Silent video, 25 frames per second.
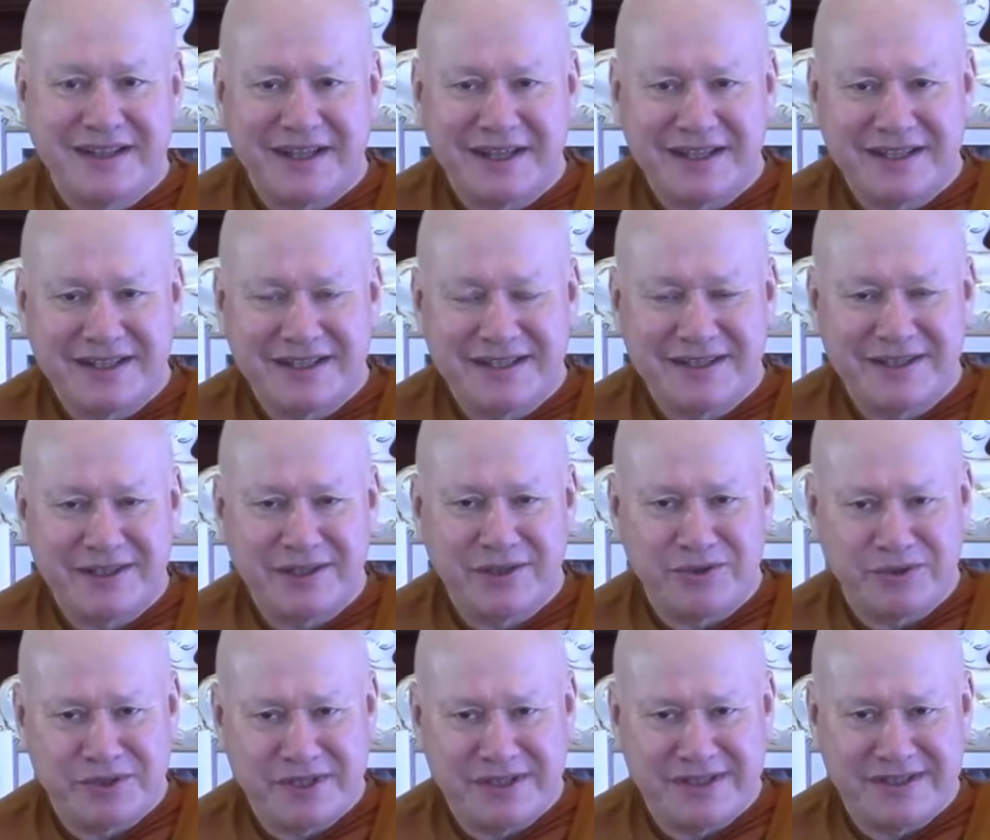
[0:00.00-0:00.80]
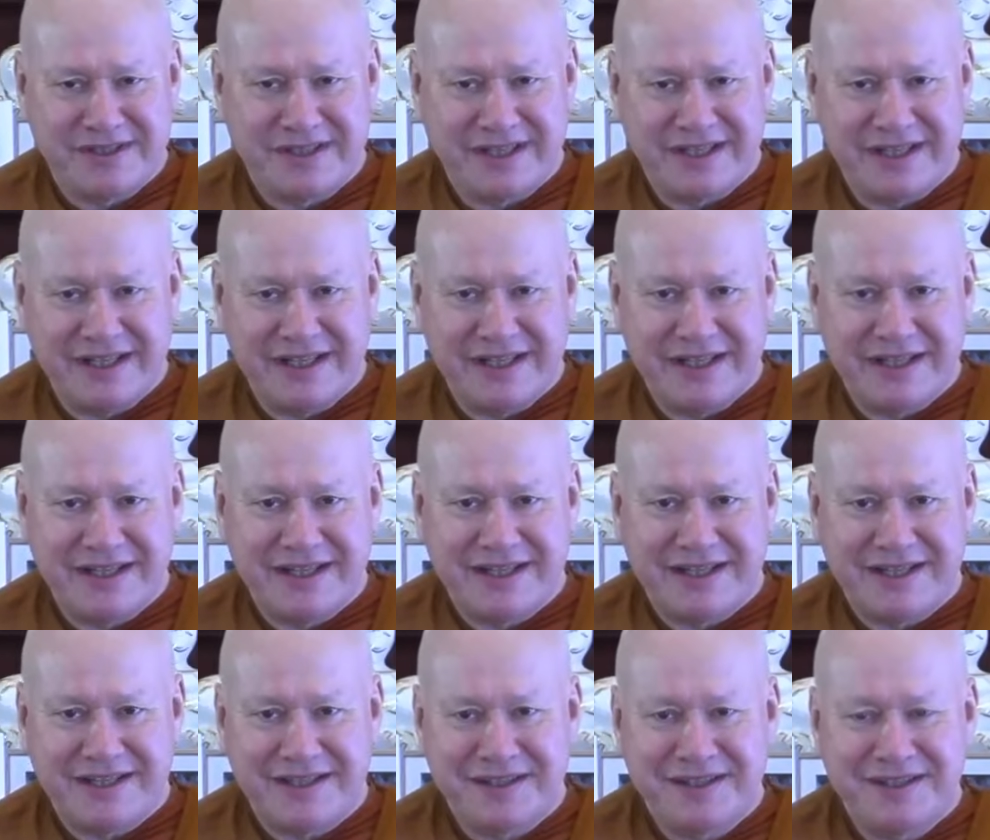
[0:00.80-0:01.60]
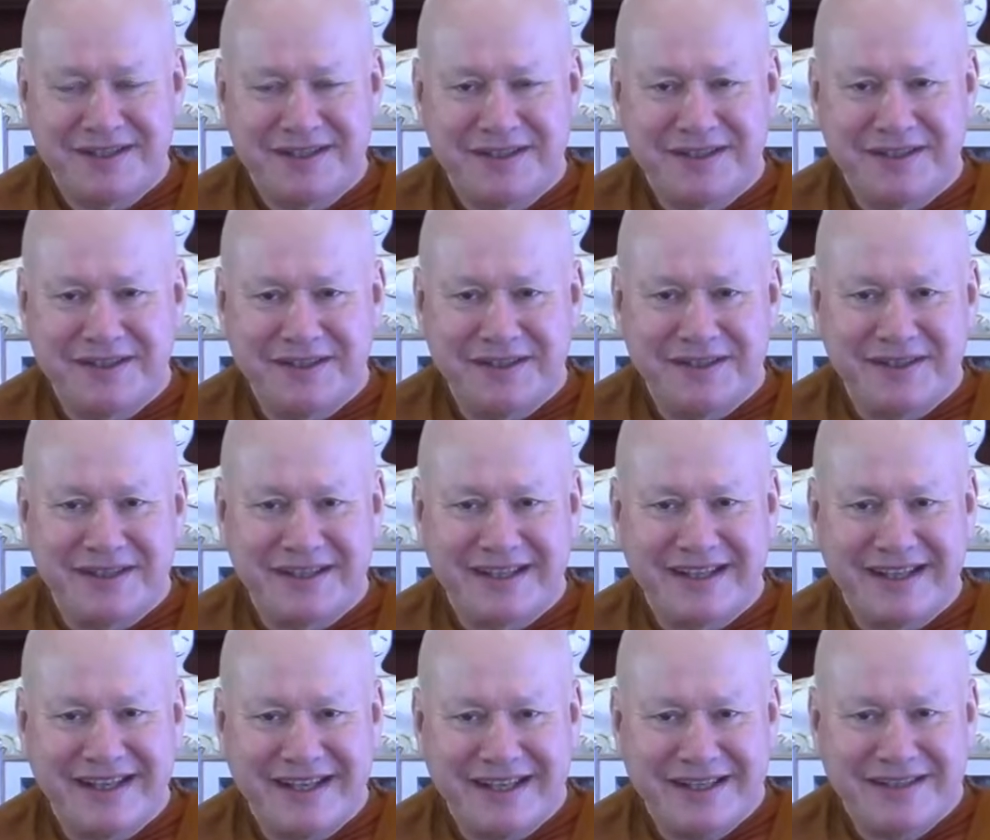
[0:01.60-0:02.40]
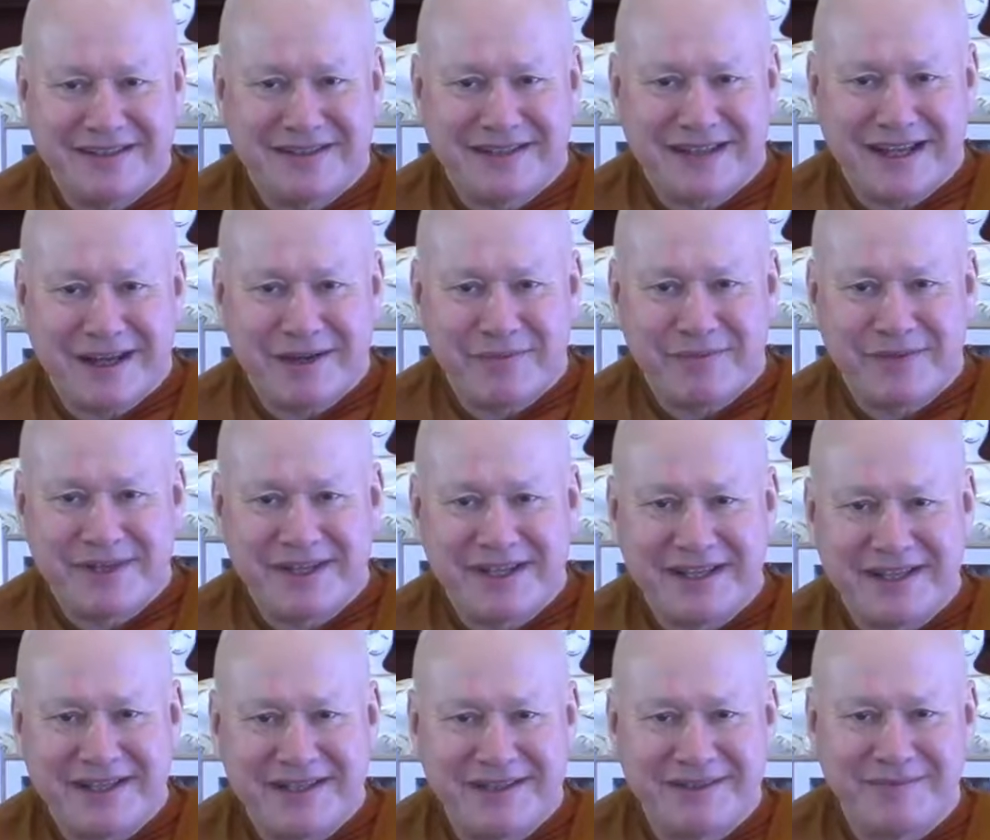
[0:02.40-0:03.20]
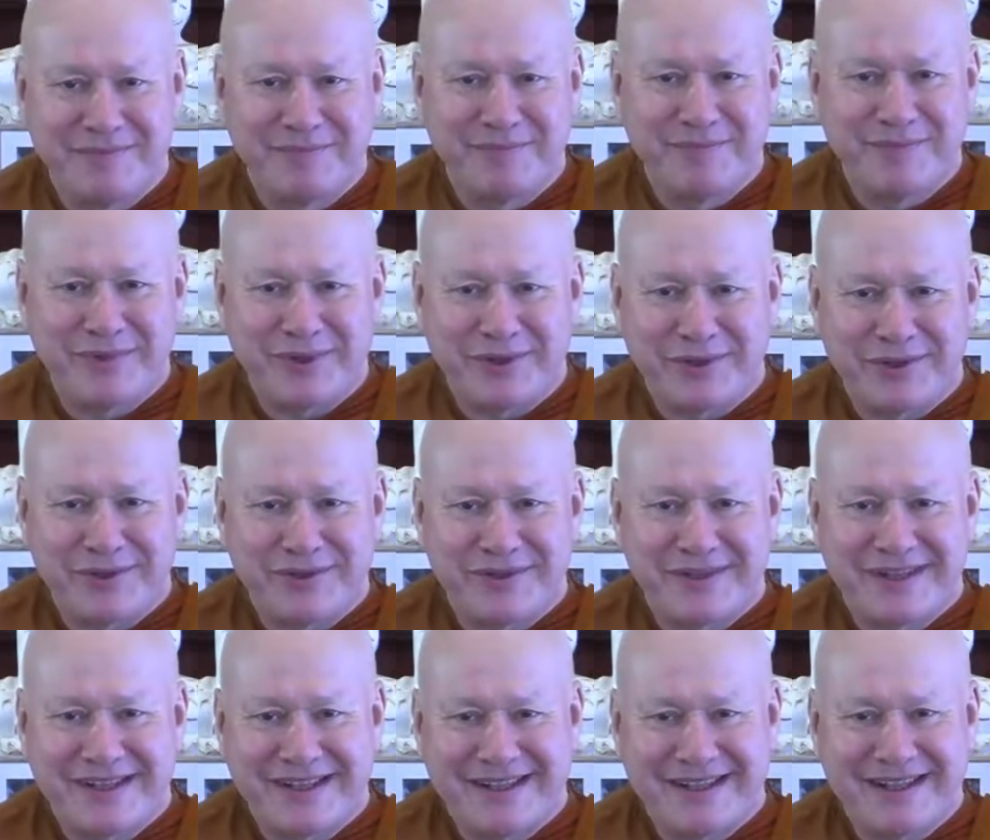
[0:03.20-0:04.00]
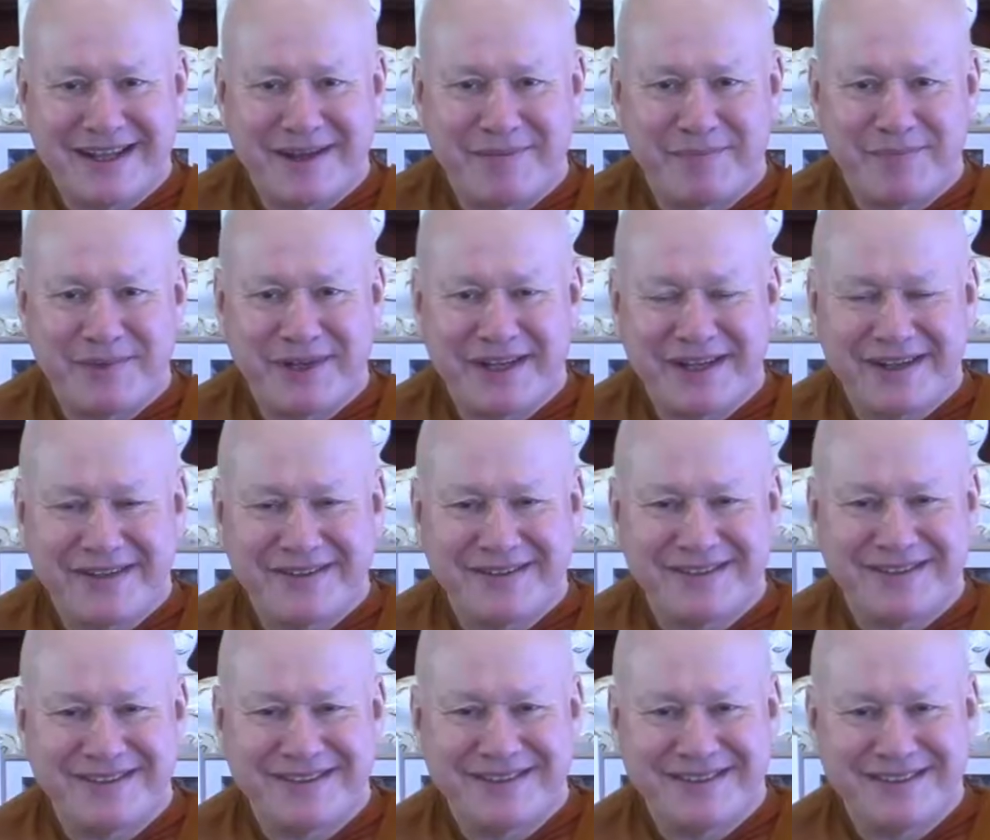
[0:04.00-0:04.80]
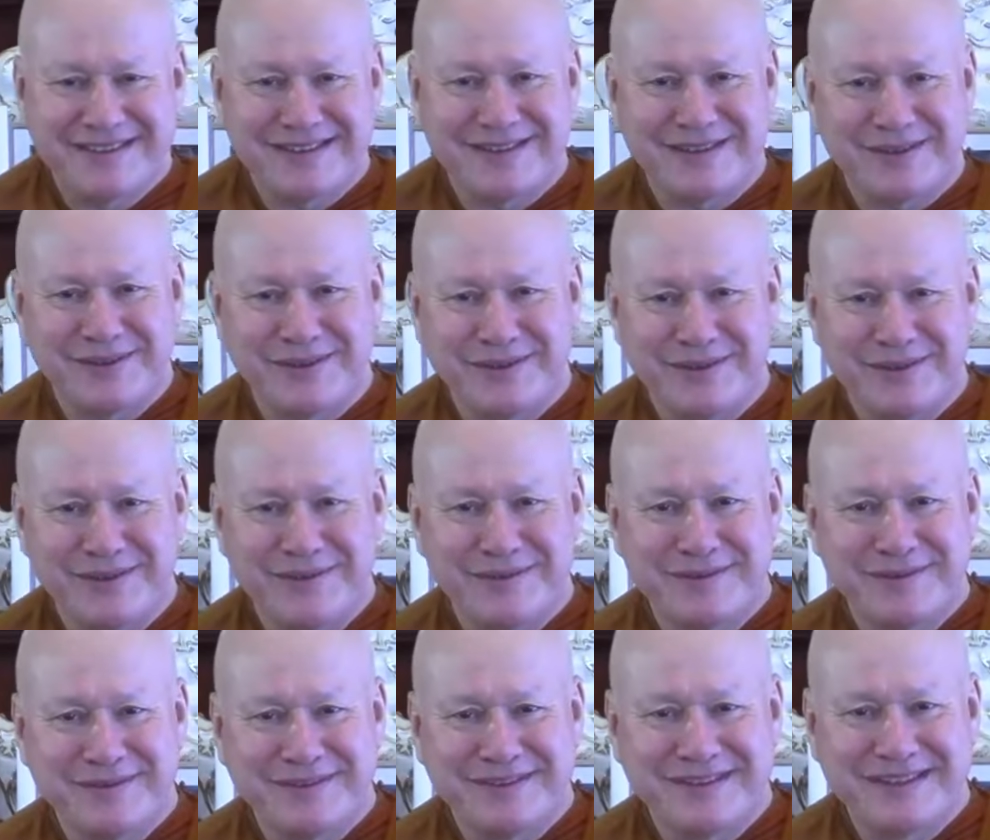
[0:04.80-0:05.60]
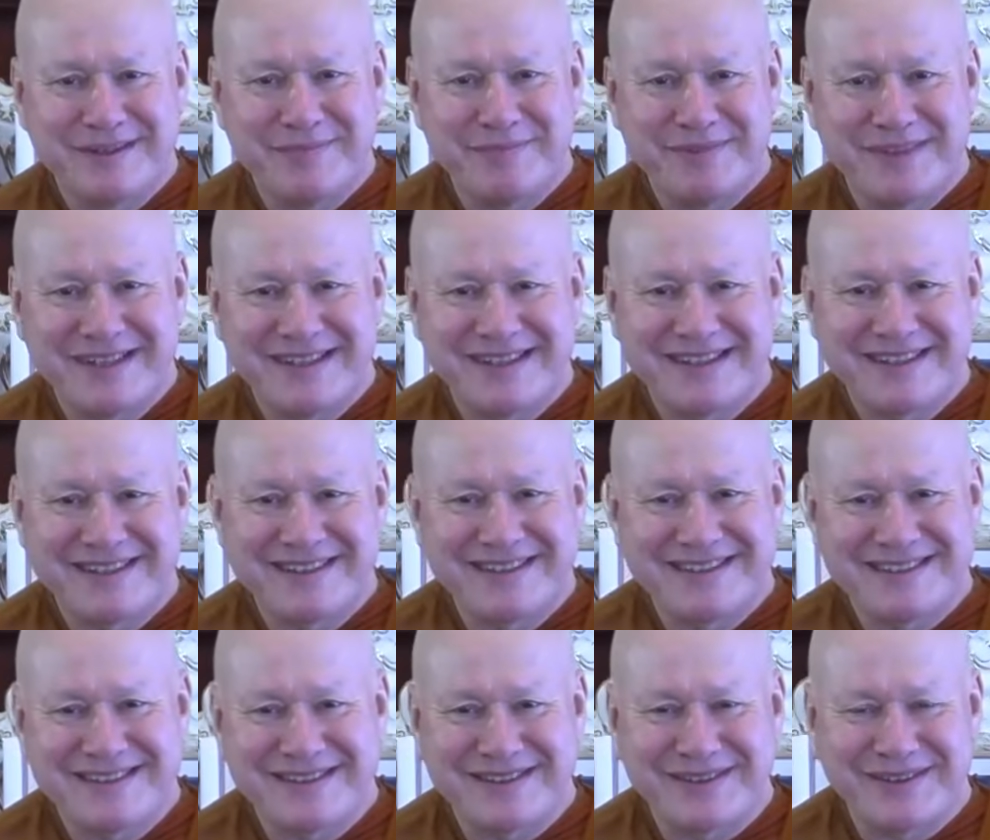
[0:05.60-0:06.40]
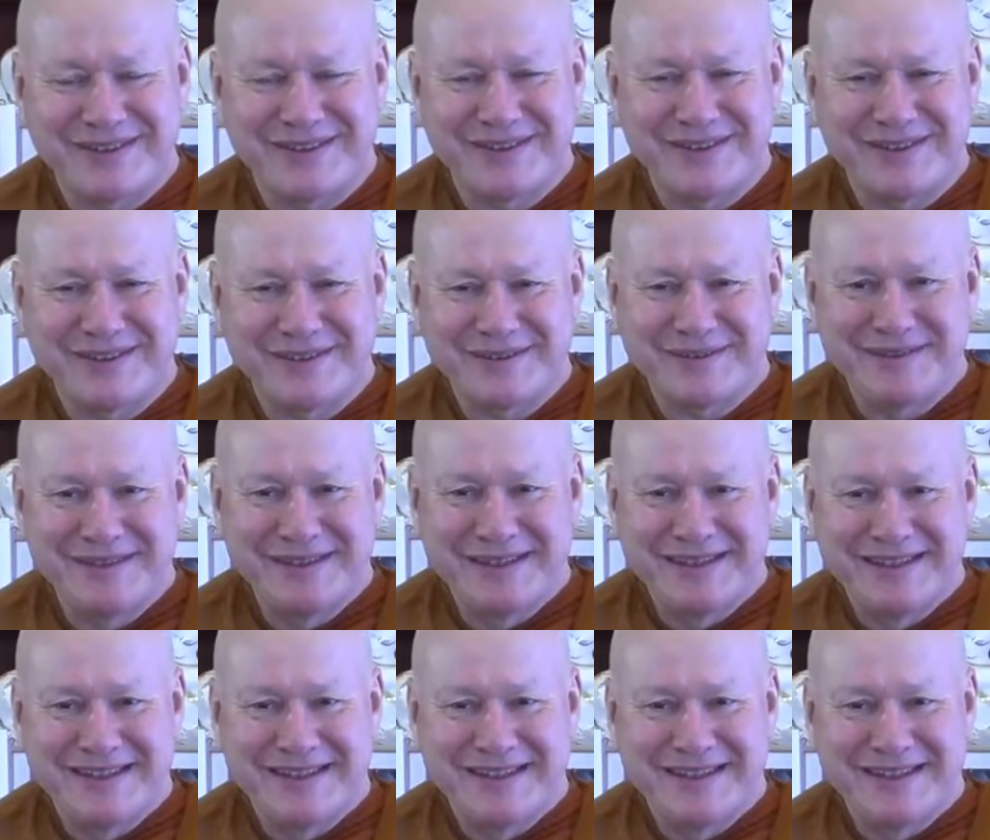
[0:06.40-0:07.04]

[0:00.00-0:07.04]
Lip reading: I didn't notice any kids coming in and bothering their parents or siblings or